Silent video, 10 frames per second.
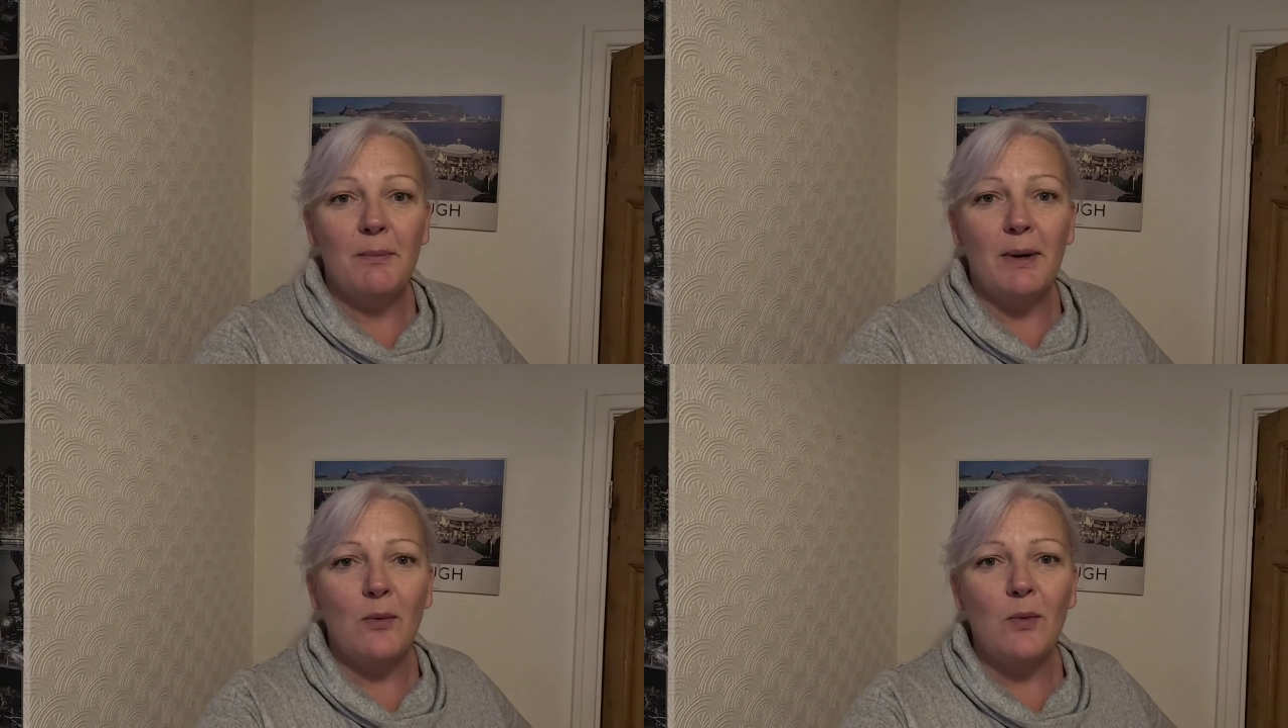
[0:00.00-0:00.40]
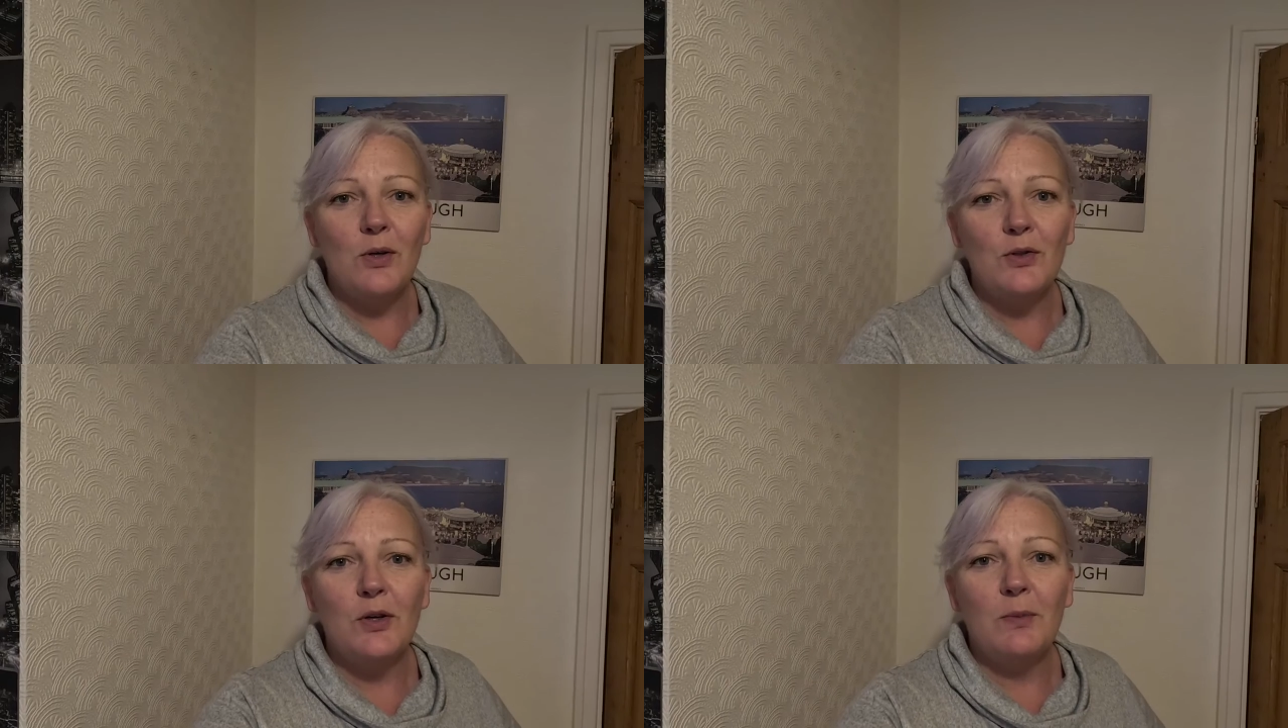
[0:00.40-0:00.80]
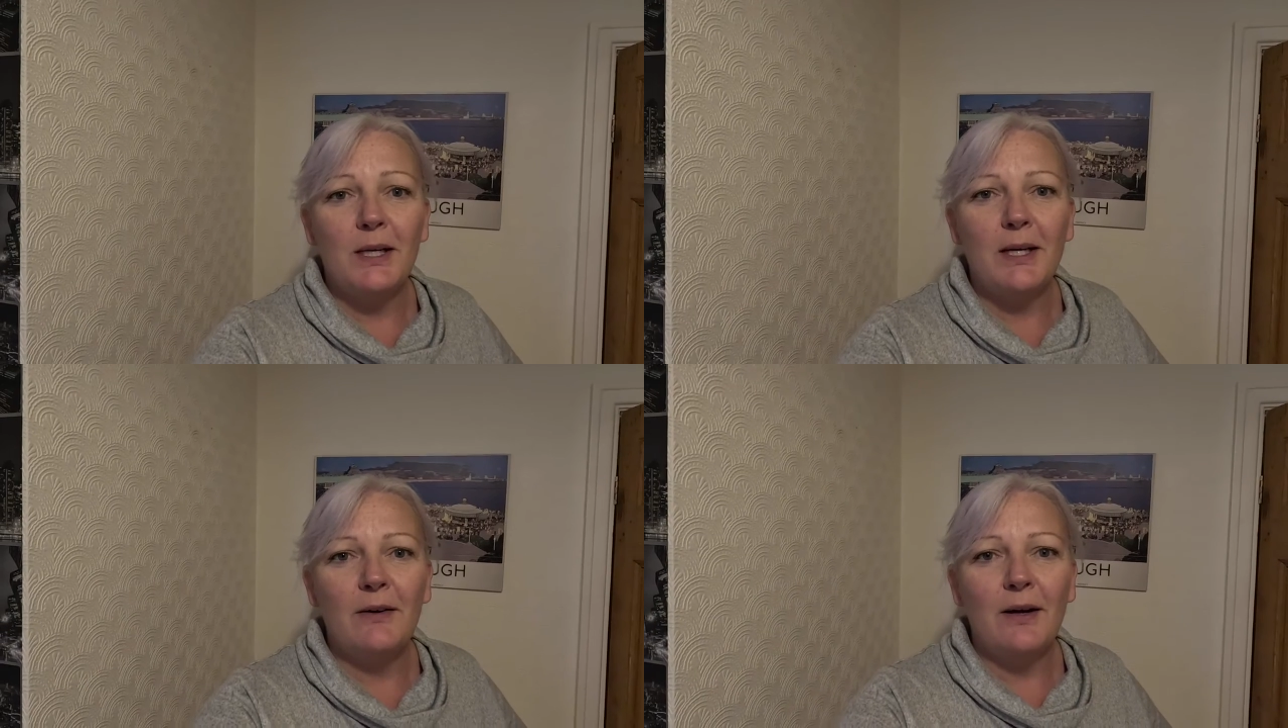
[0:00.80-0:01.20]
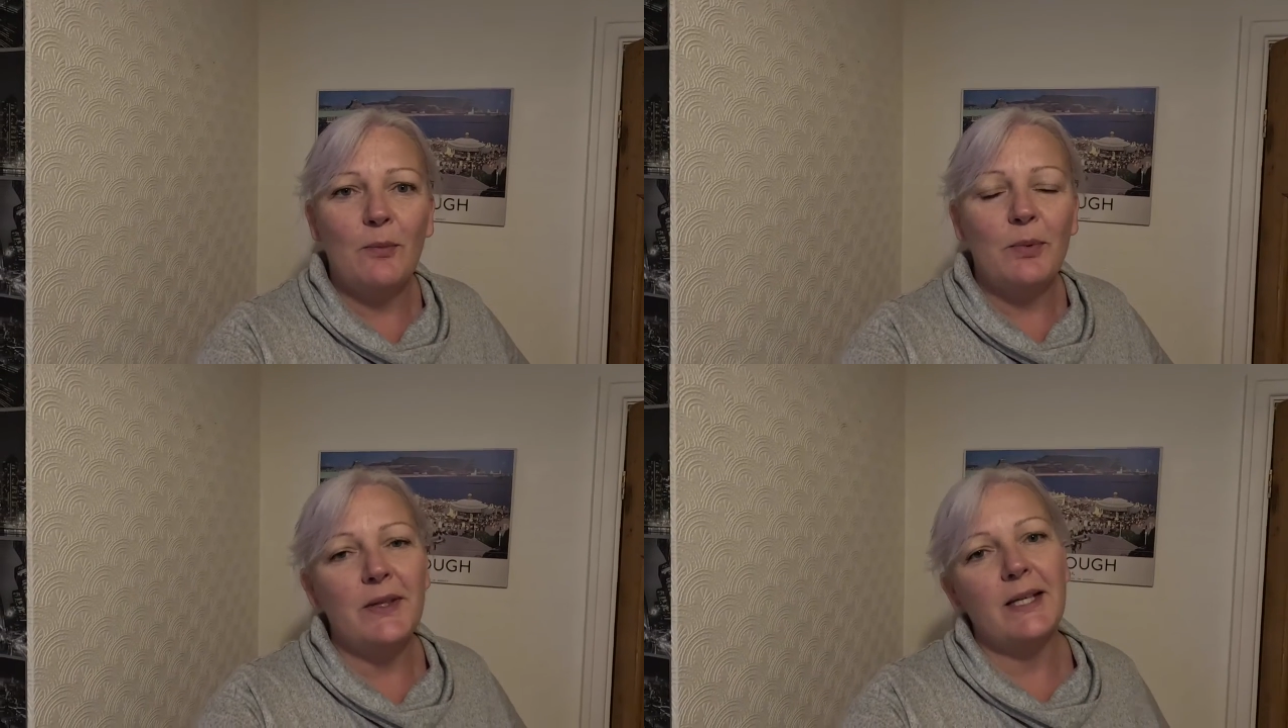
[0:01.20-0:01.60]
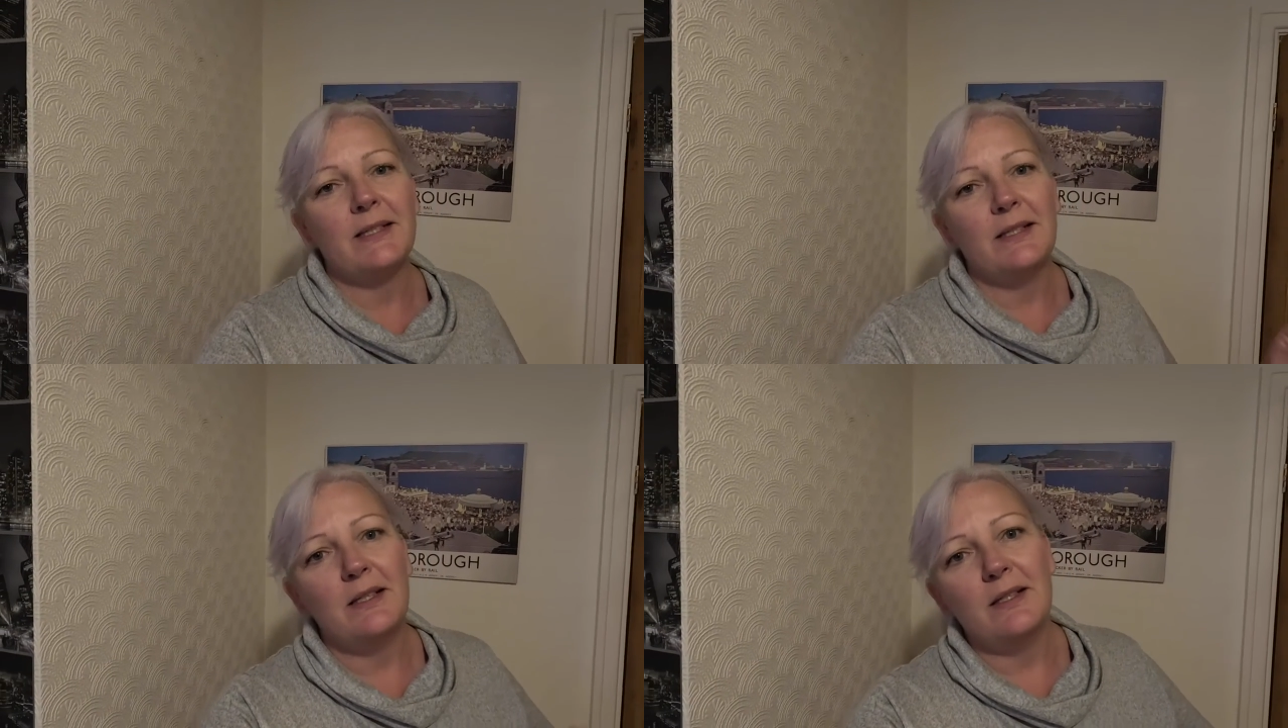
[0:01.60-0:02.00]
my wardrobe clear out, but
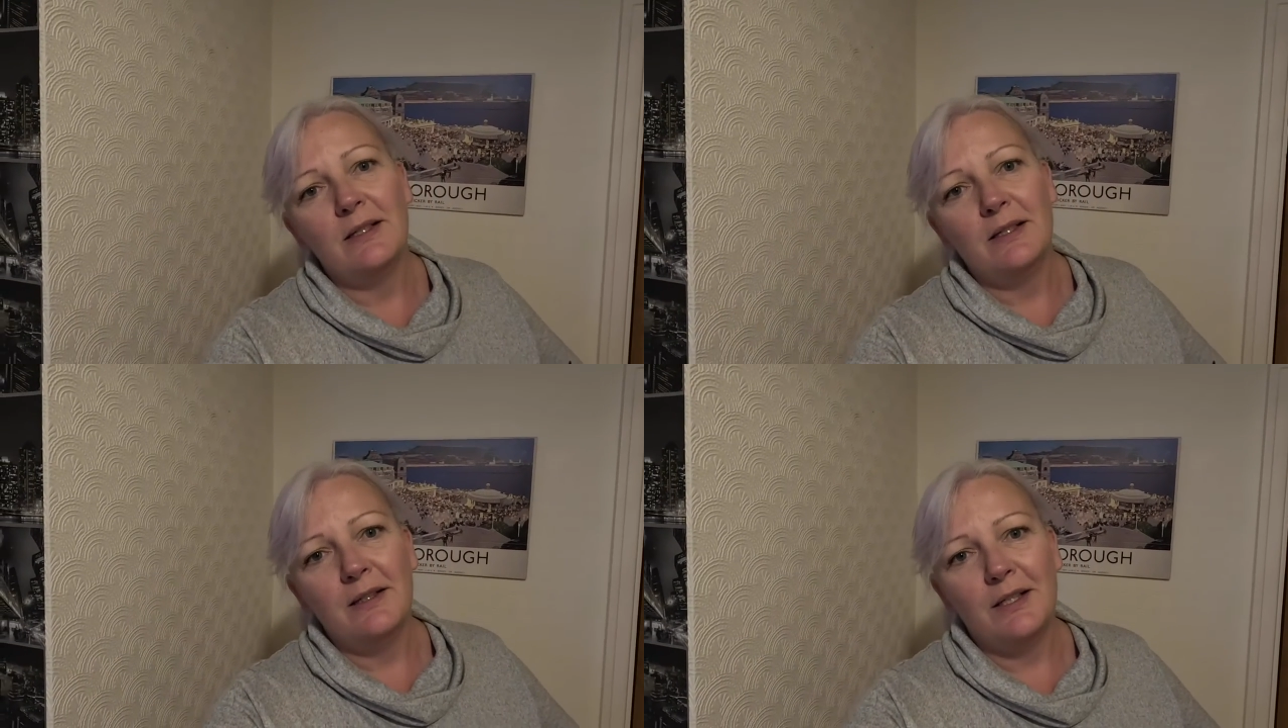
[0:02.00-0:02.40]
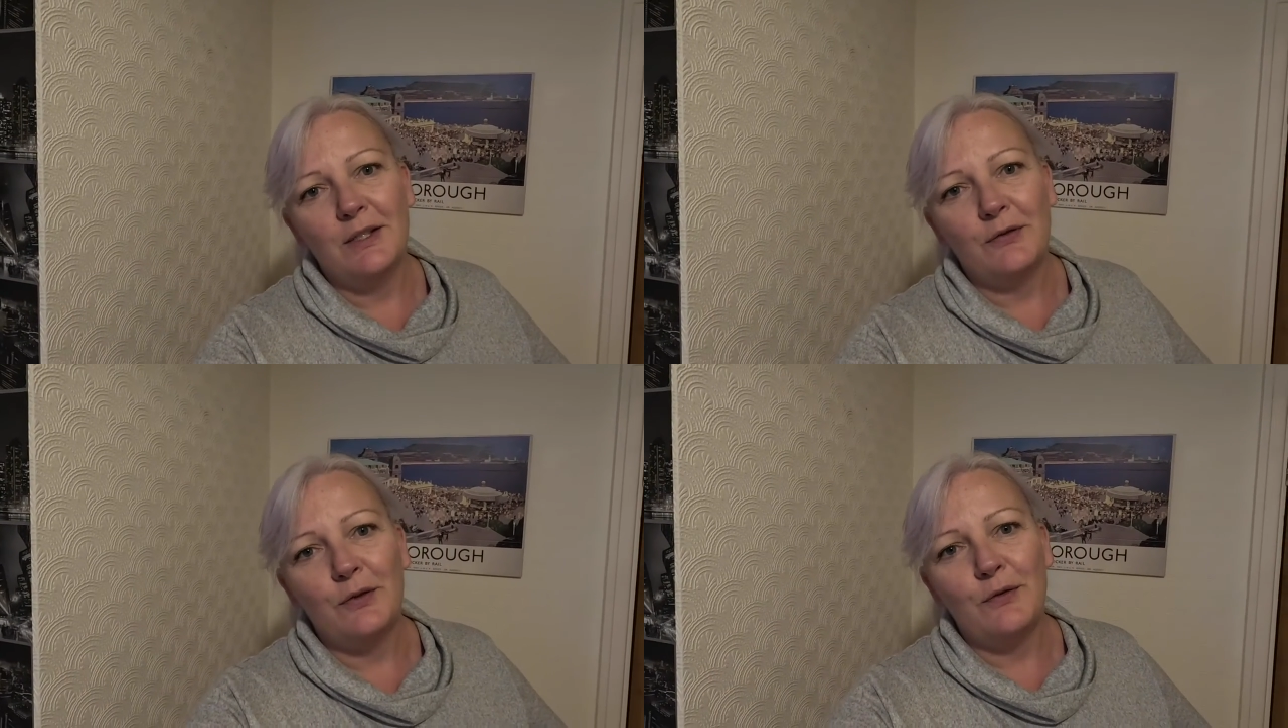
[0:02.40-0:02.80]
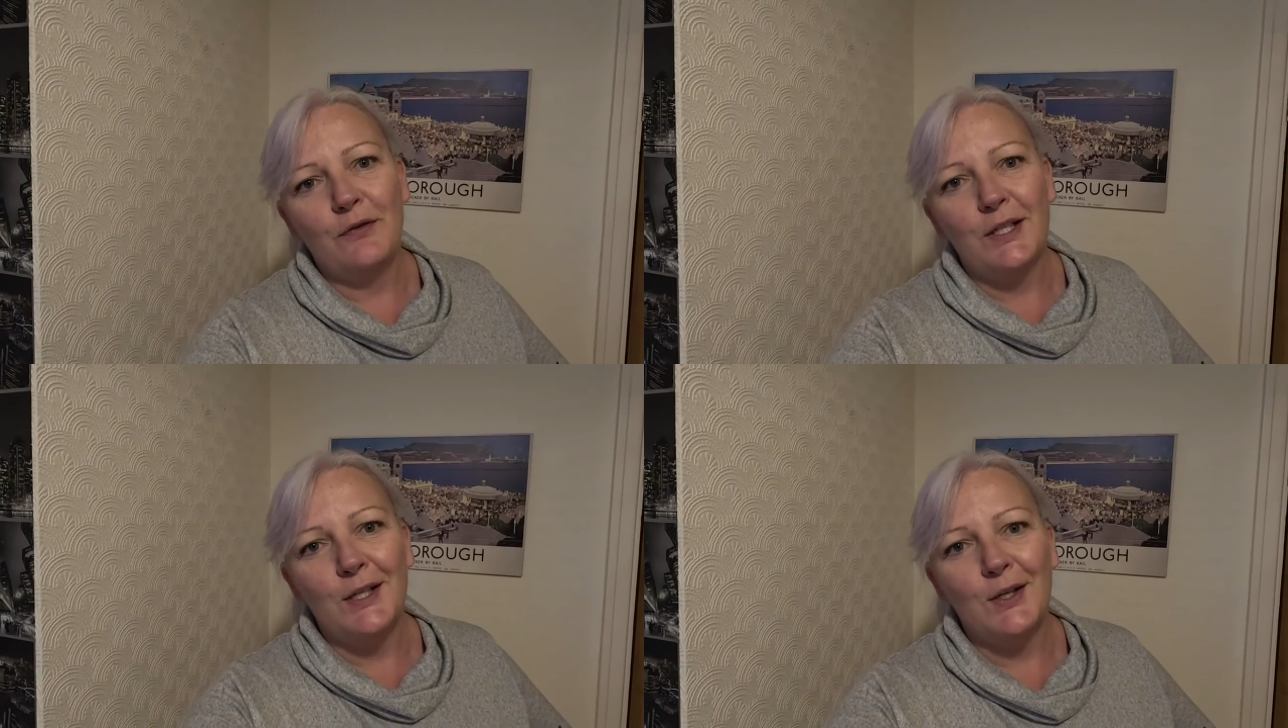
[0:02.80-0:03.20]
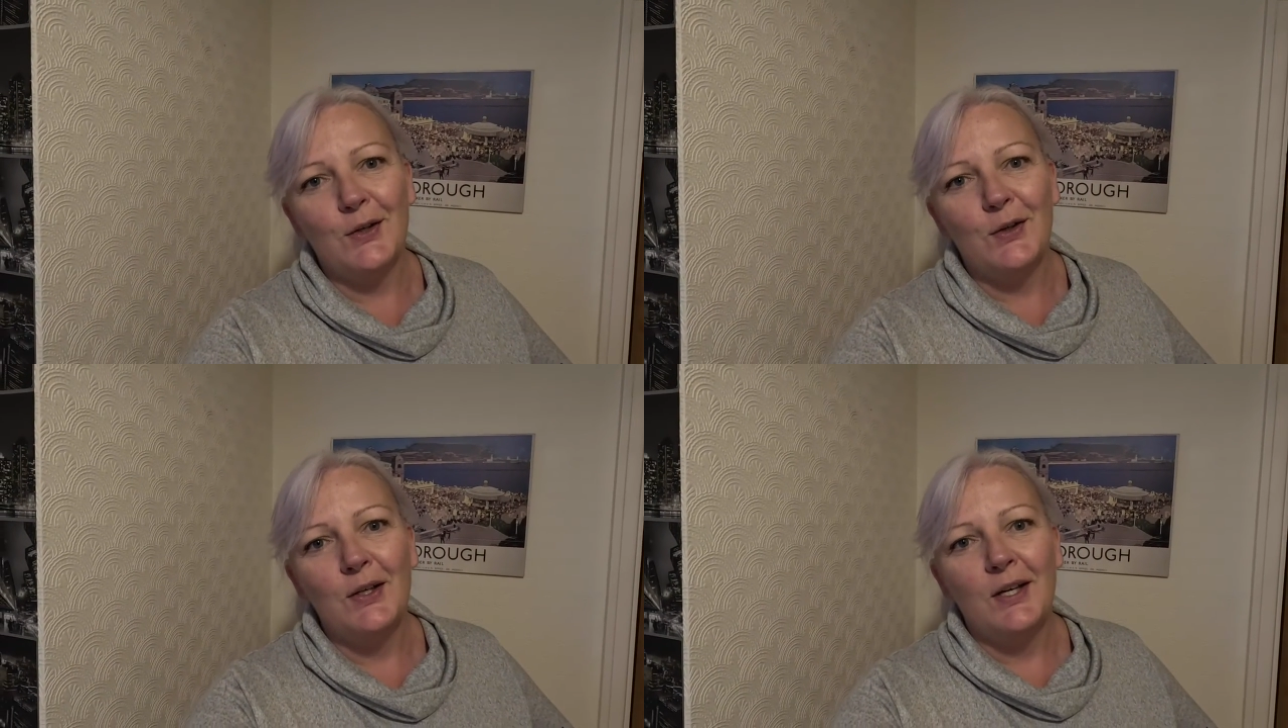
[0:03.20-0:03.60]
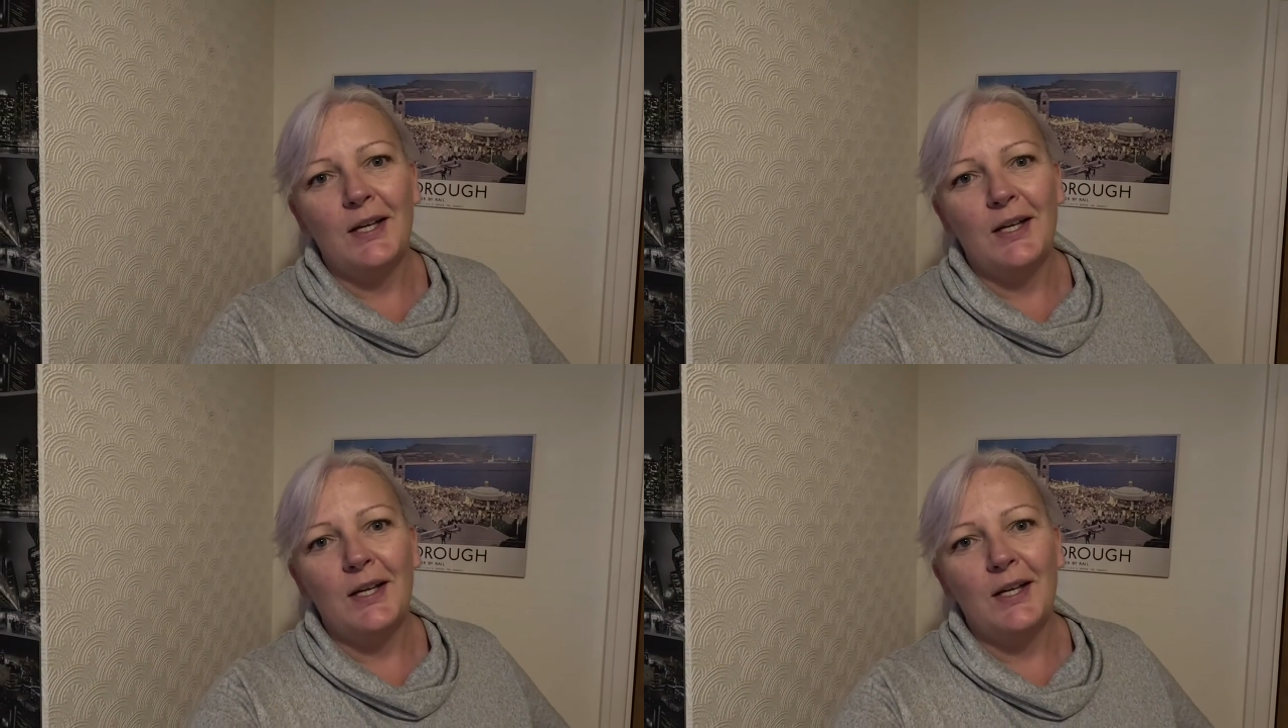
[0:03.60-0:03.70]
that's in a different video,